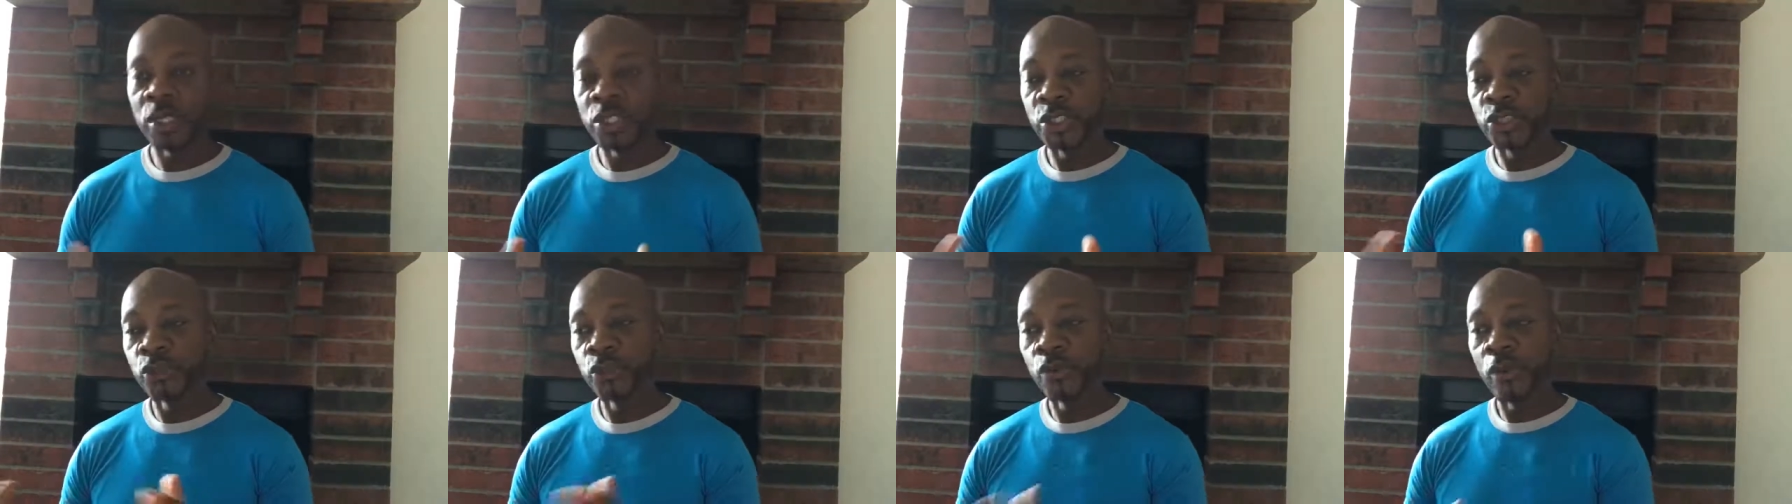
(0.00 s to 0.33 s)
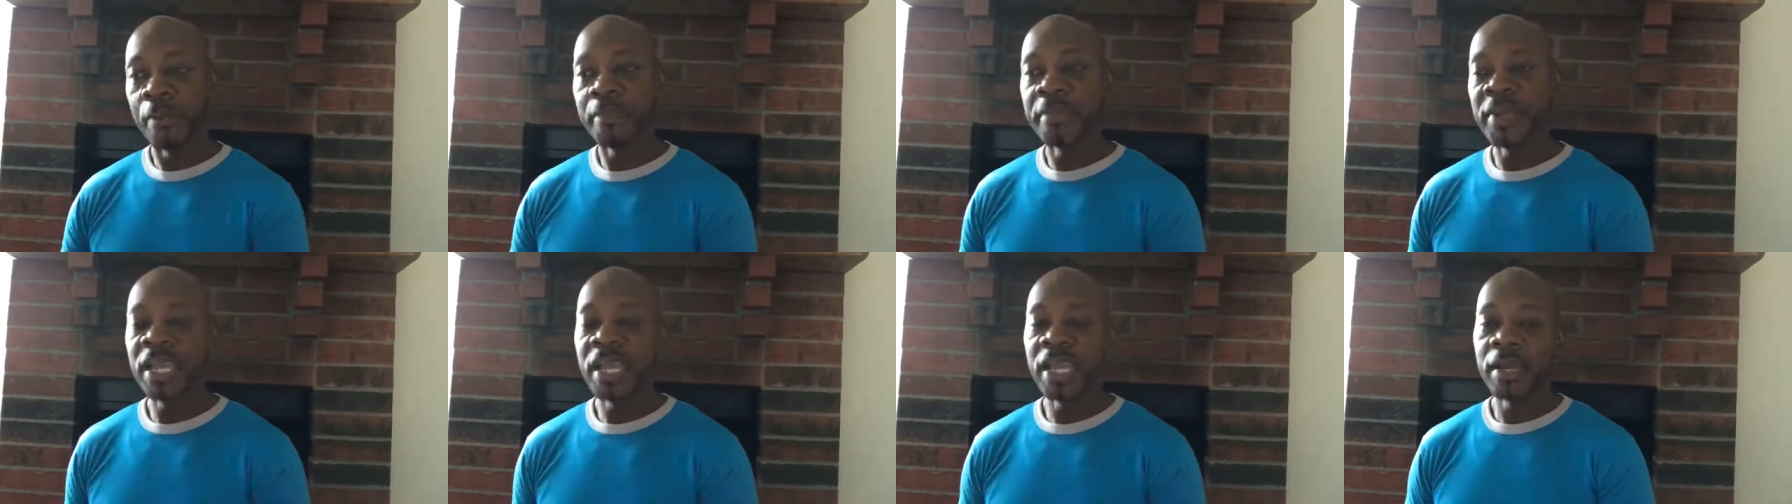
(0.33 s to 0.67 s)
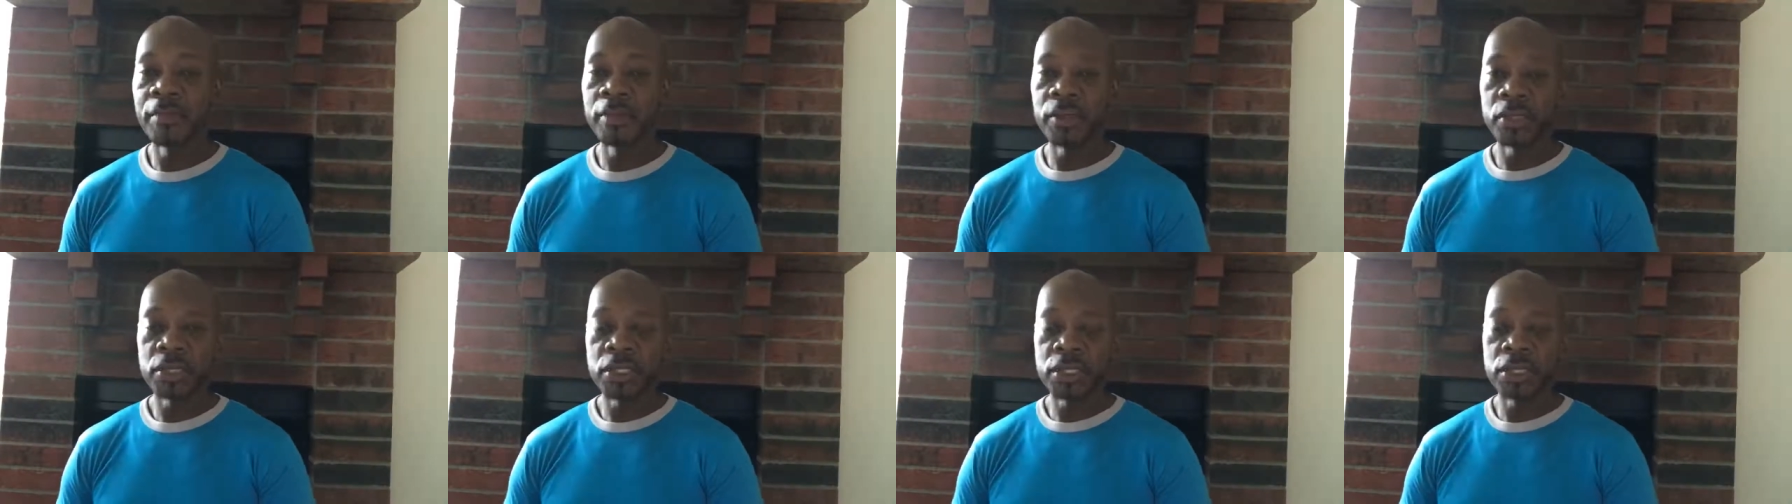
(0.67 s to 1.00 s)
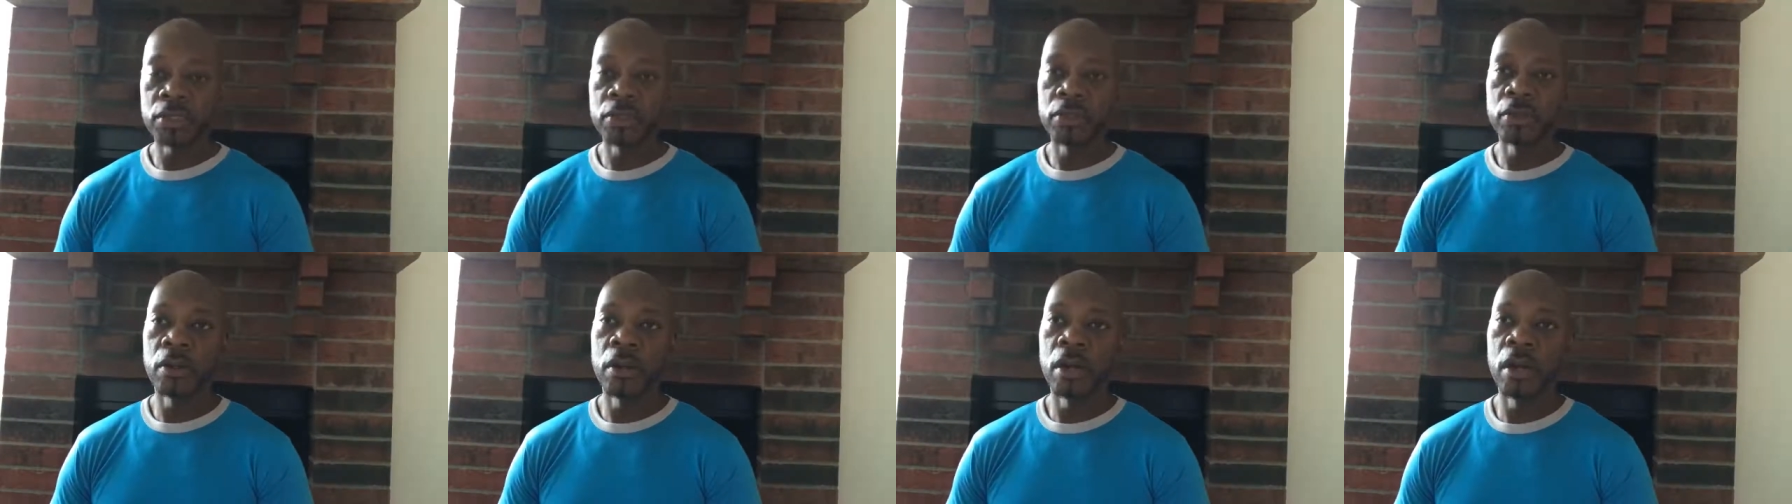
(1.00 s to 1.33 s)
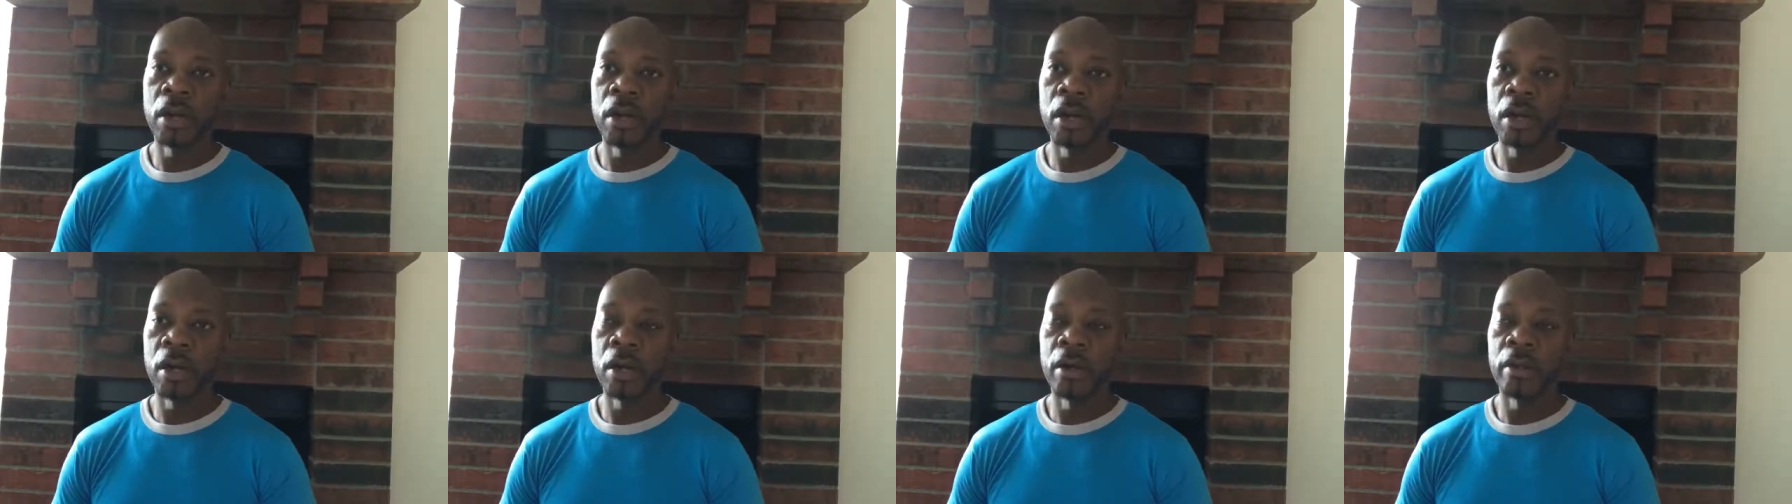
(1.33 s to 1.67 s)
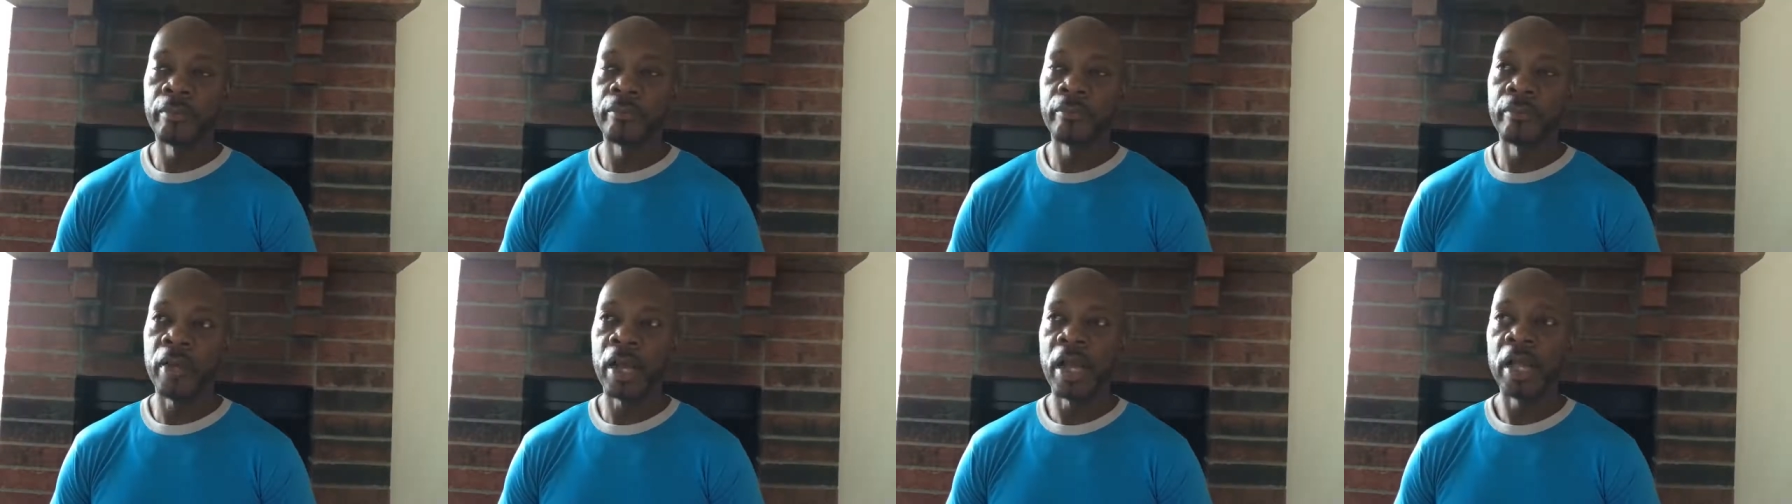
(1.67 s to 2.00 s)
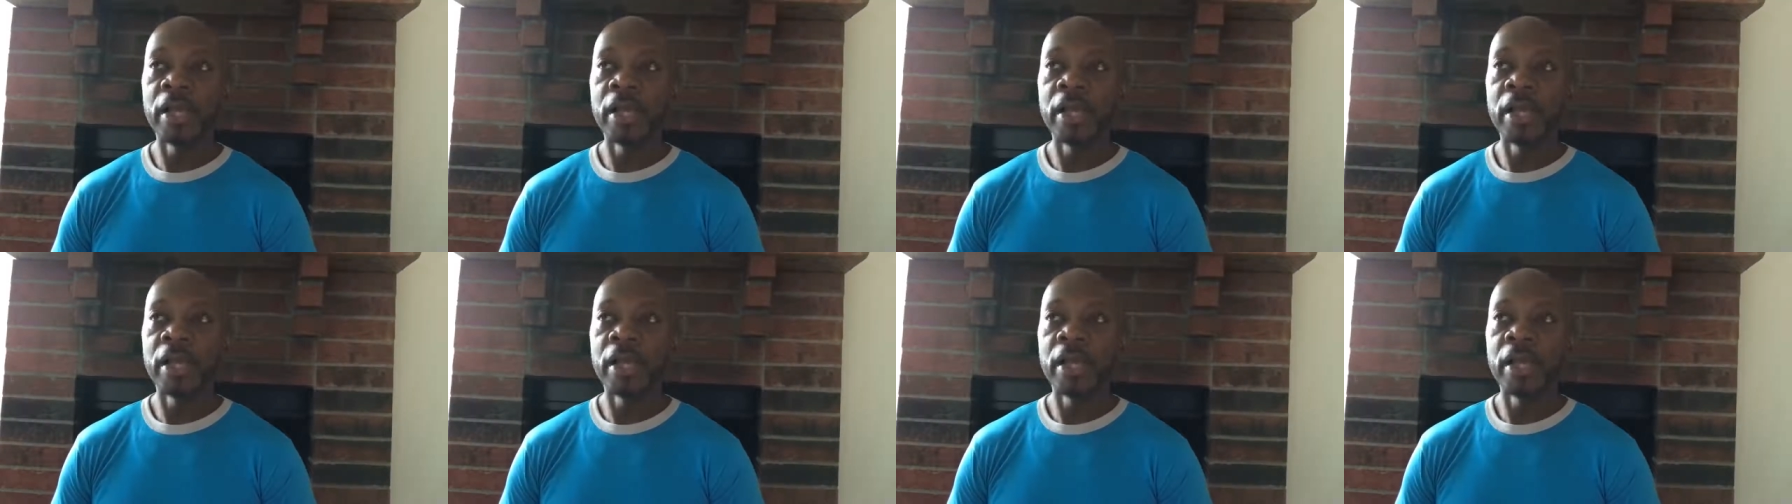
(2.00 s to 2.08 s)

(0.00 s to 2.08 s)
where you will be able to um,